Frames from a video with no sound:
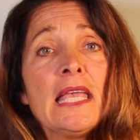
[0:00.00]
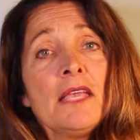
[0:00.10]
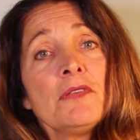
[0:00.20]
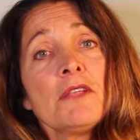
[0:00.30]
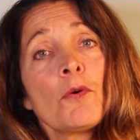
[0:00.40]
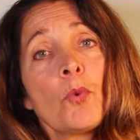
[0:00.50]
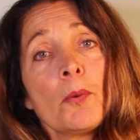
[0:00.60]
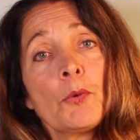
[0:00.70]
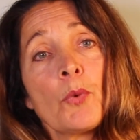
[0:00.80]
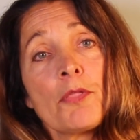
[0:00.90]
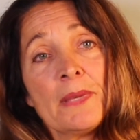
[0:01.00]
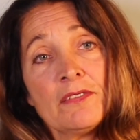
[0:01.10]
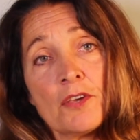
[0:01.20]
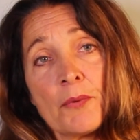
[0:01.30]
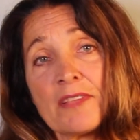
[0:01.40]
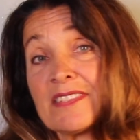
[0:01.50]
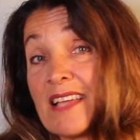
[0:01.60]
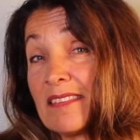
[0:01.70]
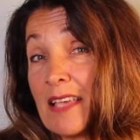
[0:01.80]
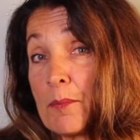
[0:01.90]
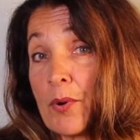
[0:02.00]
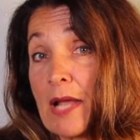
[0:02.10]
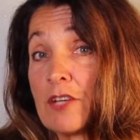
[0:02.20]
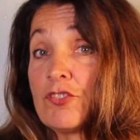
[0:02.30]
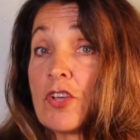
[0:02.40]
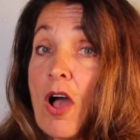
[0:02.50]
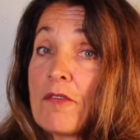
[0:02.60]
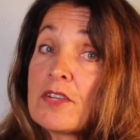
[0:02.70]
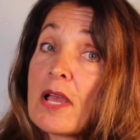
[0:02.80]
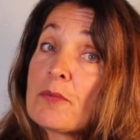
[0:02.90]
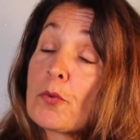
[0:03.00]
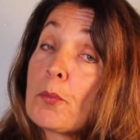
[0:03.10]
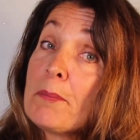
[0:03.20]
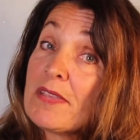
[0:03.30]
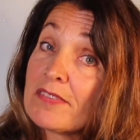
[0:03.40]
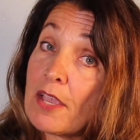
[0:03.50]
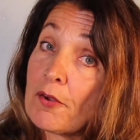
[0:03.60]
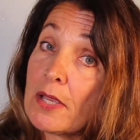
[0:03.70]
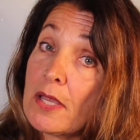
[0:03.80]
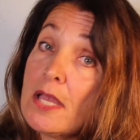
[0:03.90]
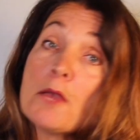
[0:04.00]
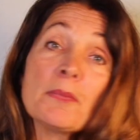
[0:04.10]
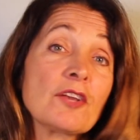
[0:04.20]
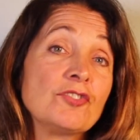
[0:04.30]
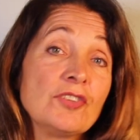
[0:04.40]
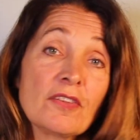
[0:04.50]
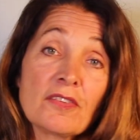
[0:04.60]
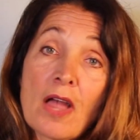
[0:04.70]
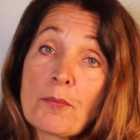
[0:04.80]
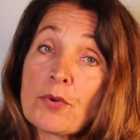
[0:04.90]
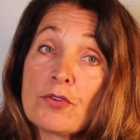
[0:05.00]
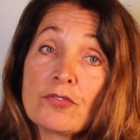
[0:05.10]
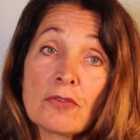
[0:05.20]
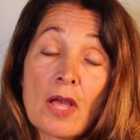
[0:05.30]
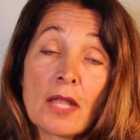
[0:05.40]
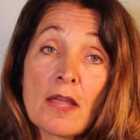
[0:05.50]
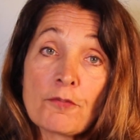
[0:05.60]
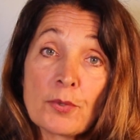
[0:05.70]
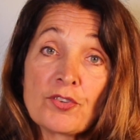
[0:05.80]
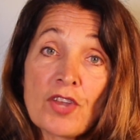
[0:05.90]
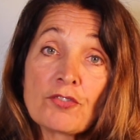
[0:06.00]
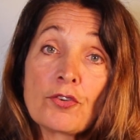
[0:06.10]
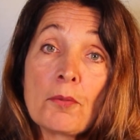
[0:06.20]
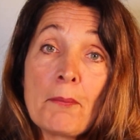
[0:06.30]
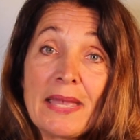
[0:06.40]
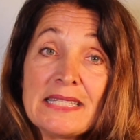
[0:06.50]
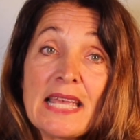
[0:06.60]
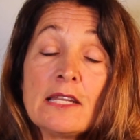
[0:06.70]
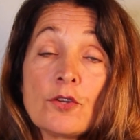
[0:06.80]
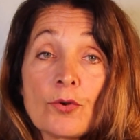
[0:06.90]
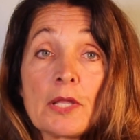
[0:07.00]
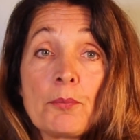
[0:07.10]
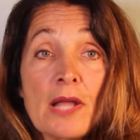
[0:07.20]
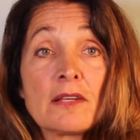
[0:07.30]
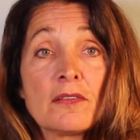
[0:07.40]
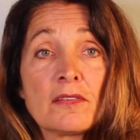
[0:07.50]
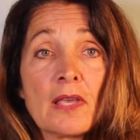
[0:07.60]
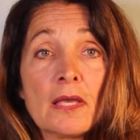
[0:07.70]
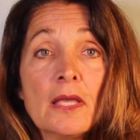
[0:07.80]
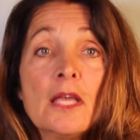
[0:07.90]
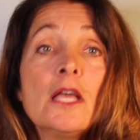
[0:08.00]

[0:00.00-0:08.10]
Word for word: Even if a woman with PCOS does get pregnant, she oftentimes will miscarry because she does not produce enough progesterone to maintain in early pregnancy.